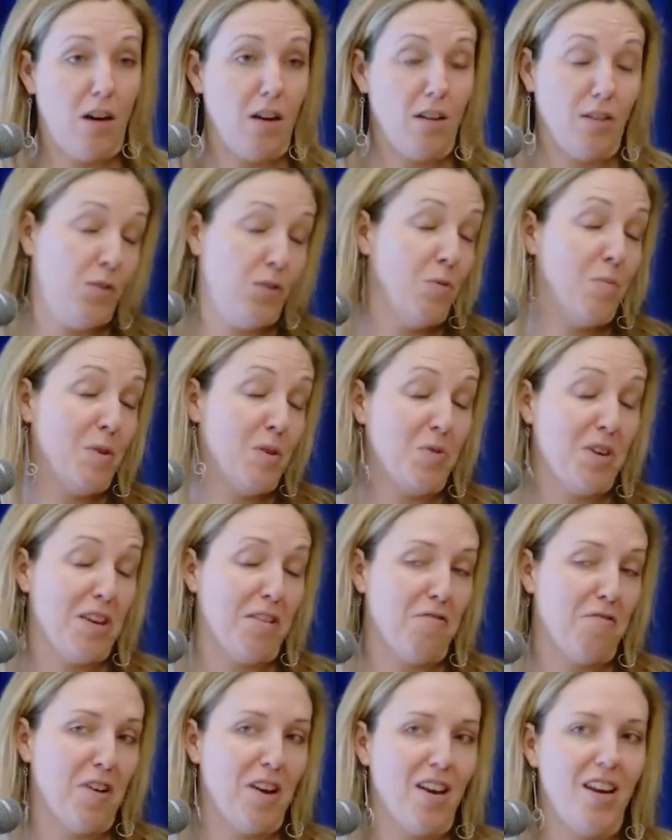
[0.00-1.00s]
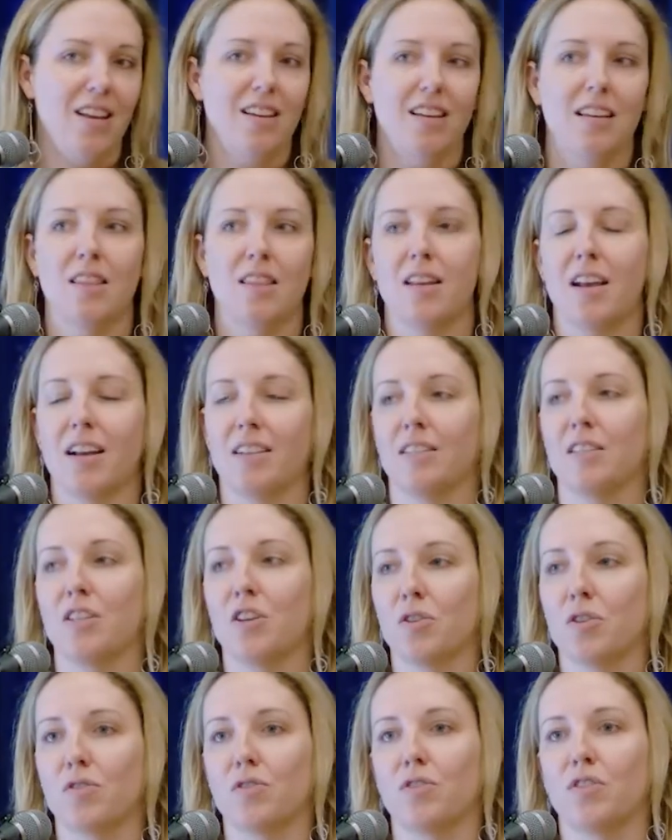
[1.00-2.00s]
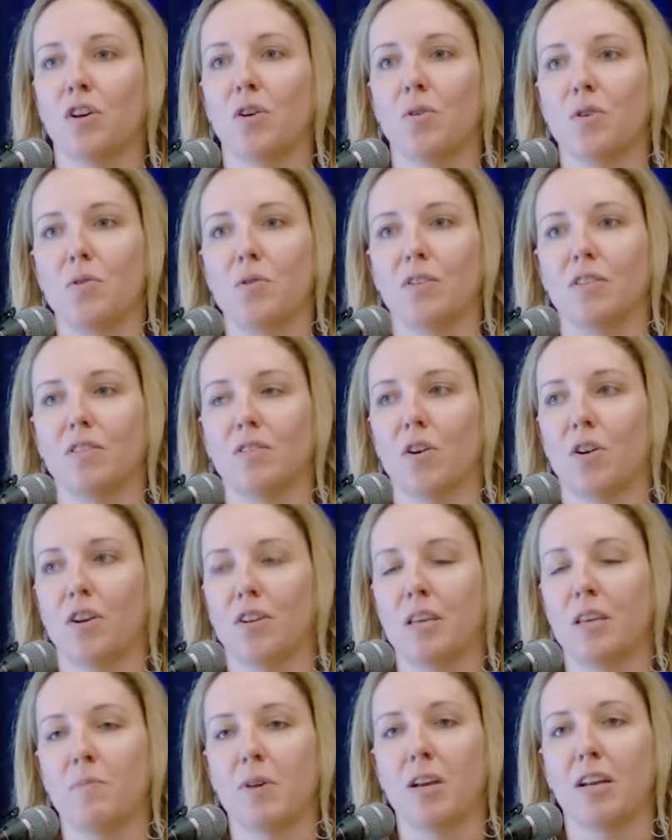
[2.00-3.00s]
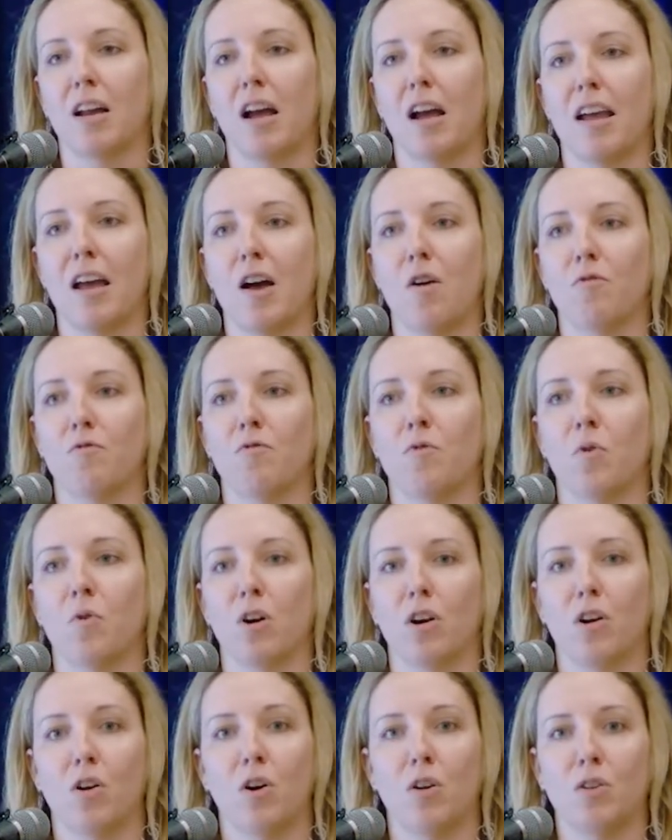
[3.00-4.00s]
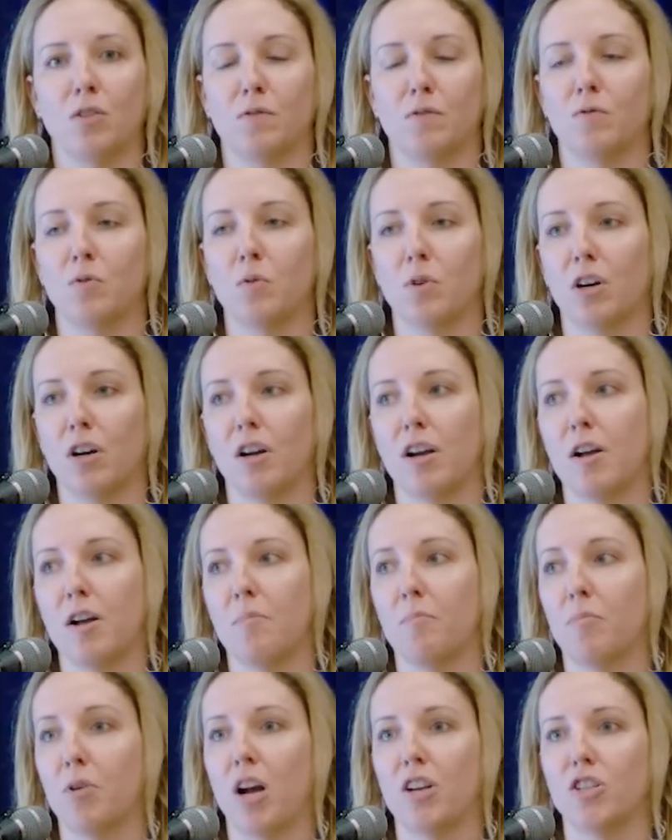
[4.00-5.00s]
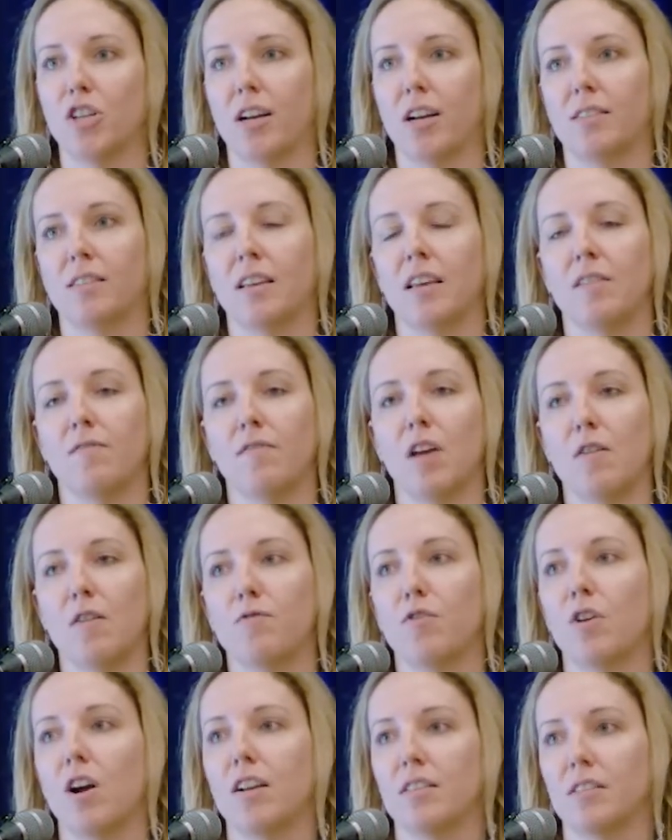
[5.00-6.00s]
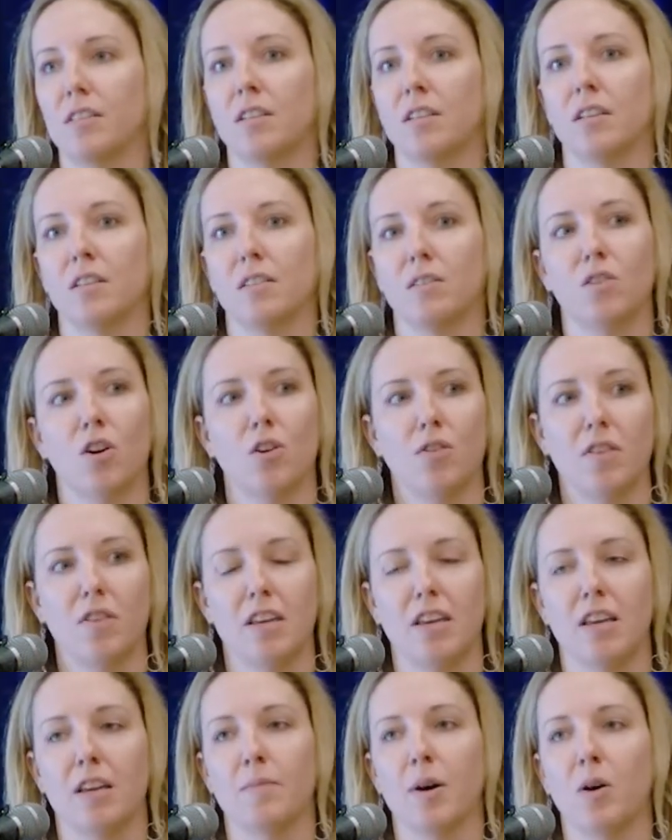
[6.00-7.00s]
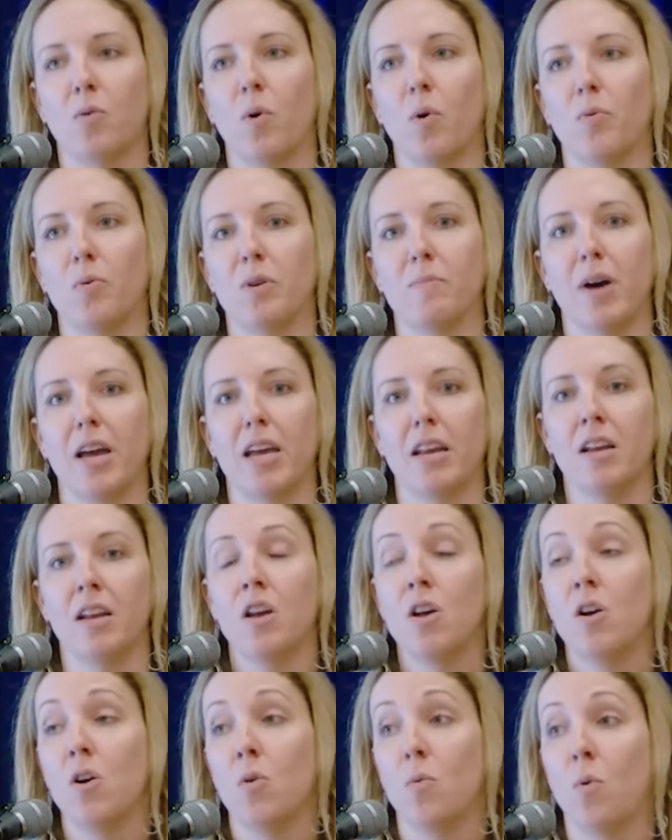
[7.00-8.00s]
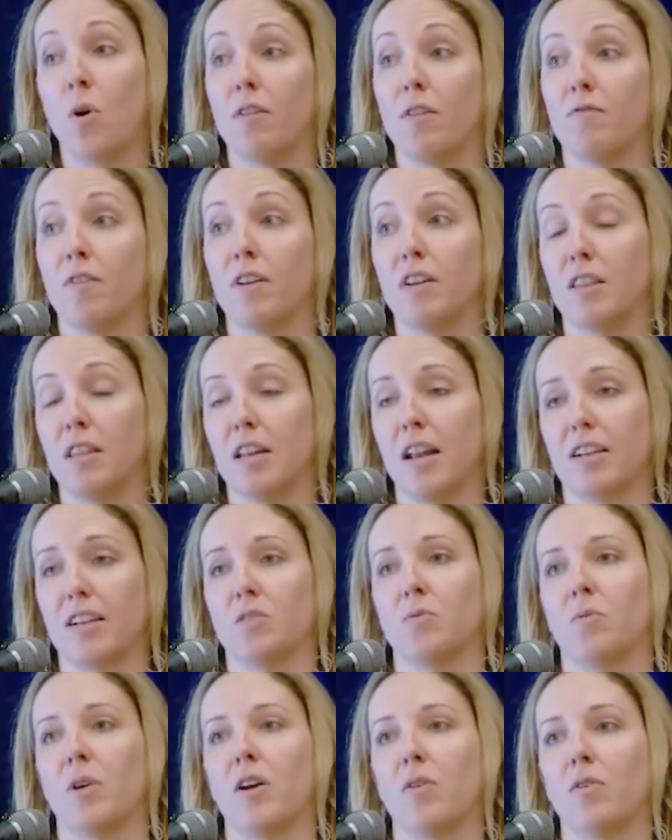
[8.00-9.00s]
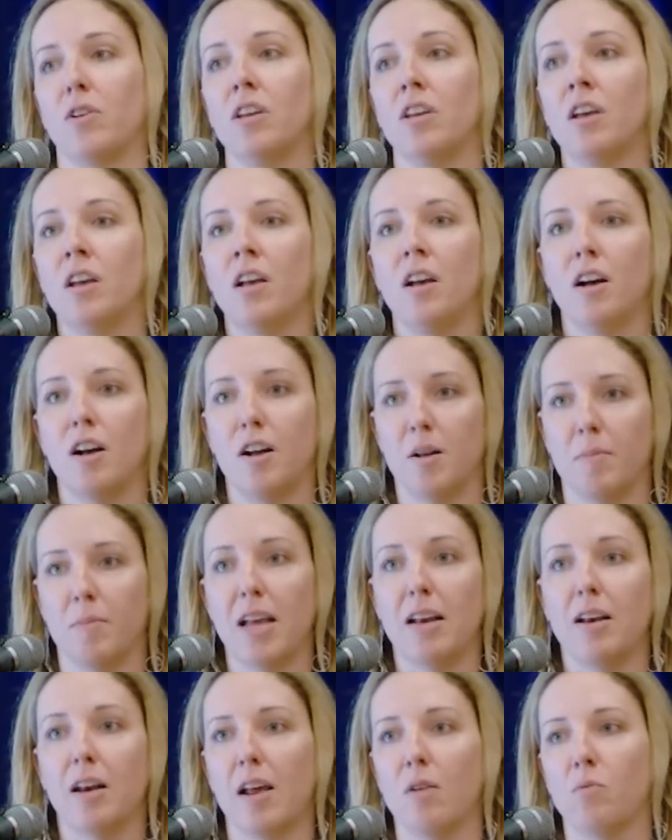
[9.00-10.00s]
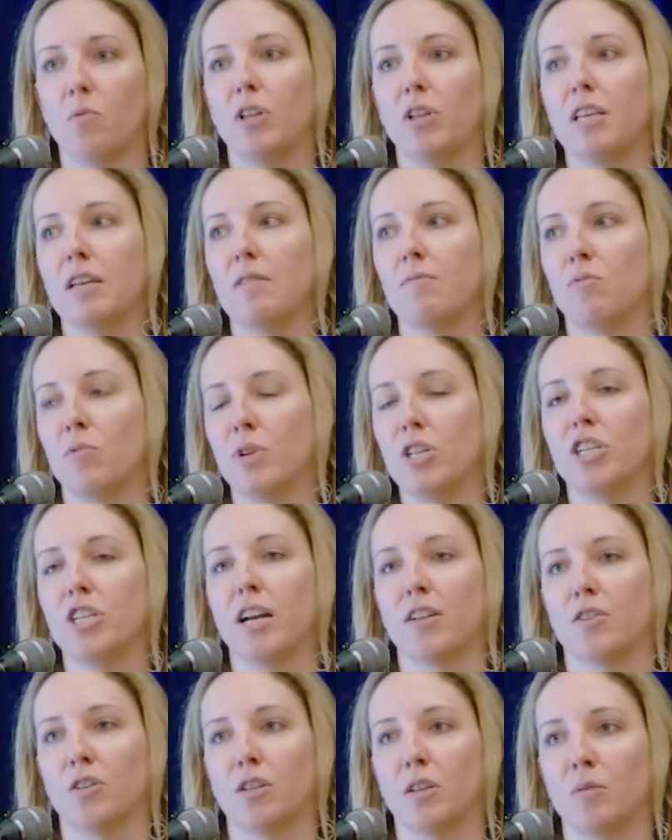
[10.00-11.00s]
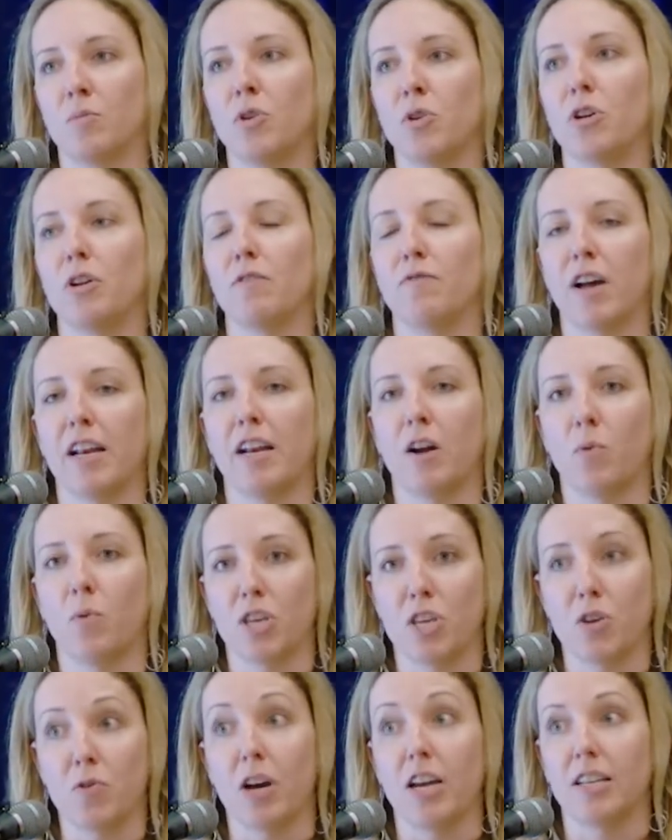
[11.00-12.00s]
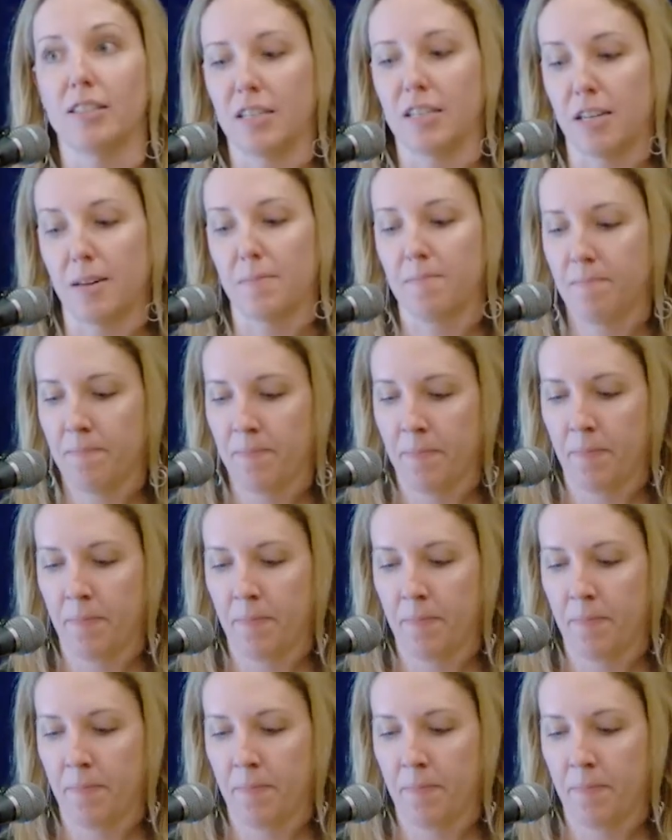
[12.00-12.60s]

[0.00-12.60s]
assuming we get funding, in the next year or so, you can start keeping an eye out for calls for projects and for us to start thinking about what we might want to fund in the next round and really reaching out to the community to find out what you guys need.